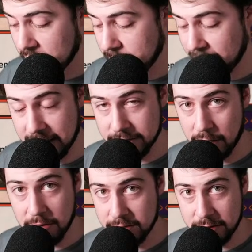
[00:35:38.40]
I mean, that's
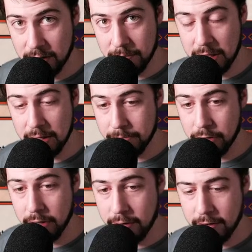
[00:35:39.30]
always going to be
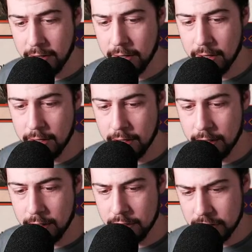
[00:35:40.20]
important.
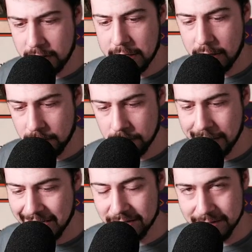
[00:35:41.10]
Shut down
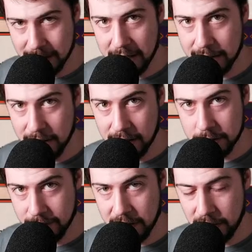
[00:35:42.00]
decks that make
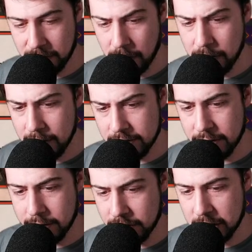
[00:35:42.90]
lots of little tokens,
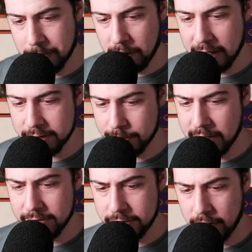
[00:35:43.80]
you can chip away as
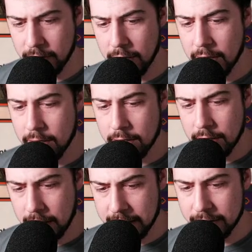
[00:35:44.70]
well, so
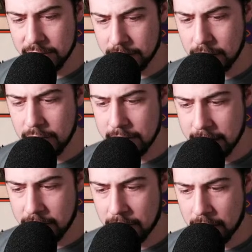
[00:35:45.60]
it can shut
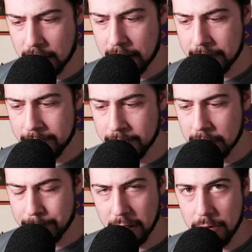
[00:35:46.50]
down
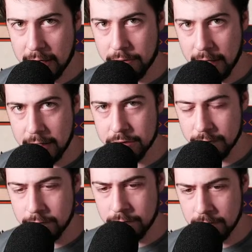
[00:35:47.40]
a pretty wide range
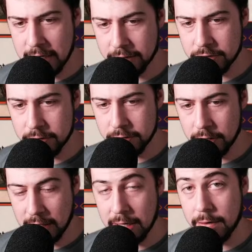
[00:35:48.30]
of decks,
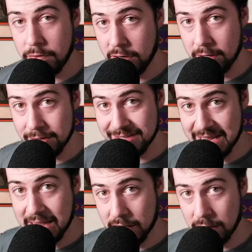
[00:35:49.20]
certainly, and if you can
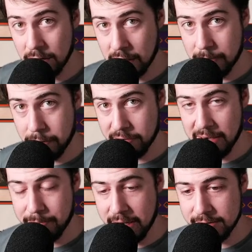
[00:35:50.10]
stack a couple
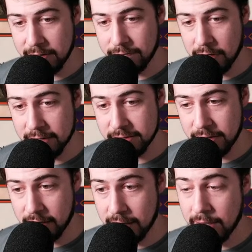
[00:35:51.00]
Rampaging
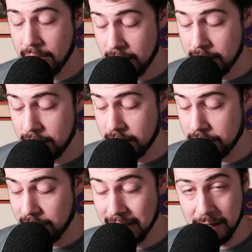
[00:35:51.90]
Ferocidon, you
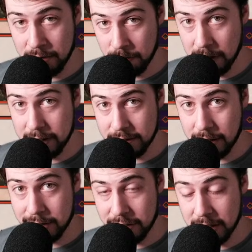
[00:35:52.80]
can really
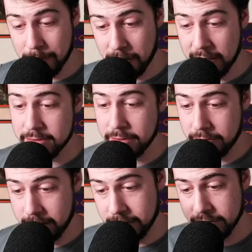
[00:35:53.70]
start to chip away. So
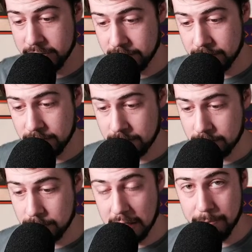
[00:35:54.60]
there's
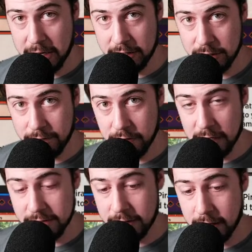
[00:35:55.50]
Rampaging
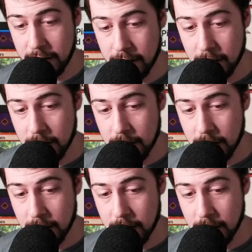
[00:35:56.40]
Ferocidon.